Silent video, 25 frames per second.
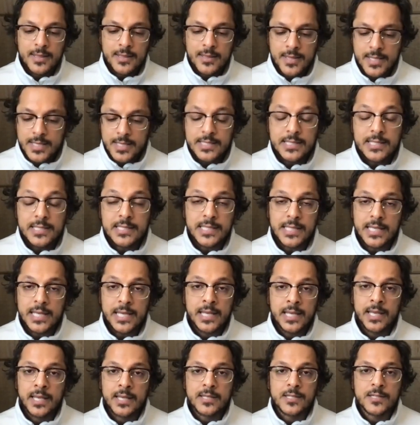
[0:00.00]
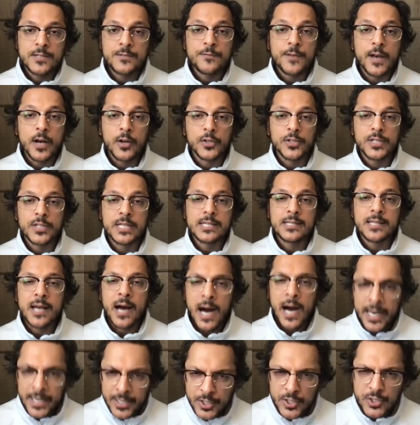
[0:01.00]
This seeing is felt as
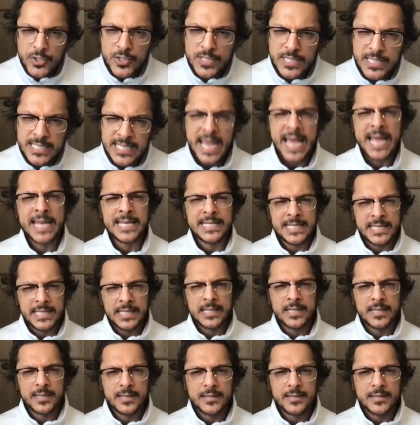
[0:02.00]
understanding.